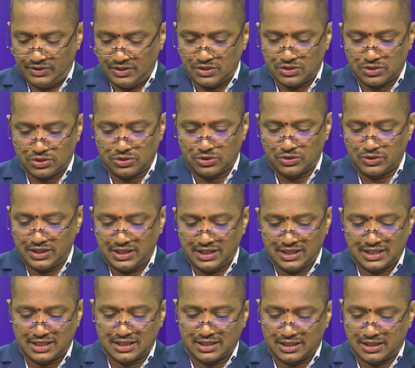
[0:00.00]
So
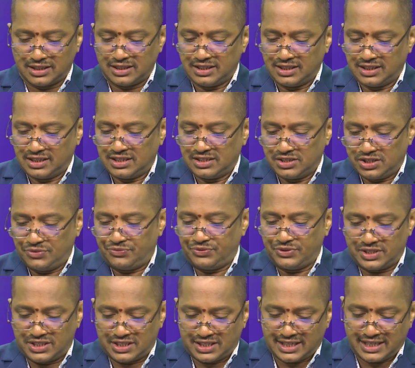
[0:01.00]
here if you
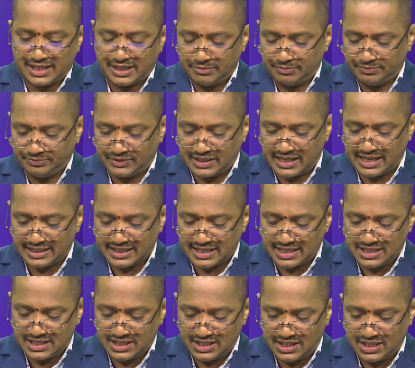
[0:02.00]
say the
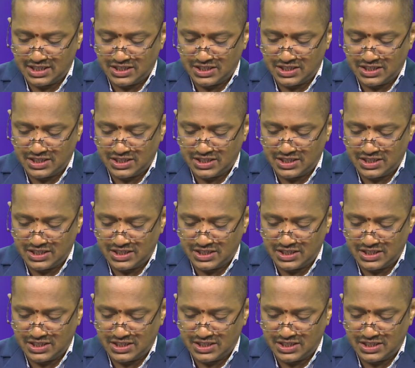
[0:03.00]
energy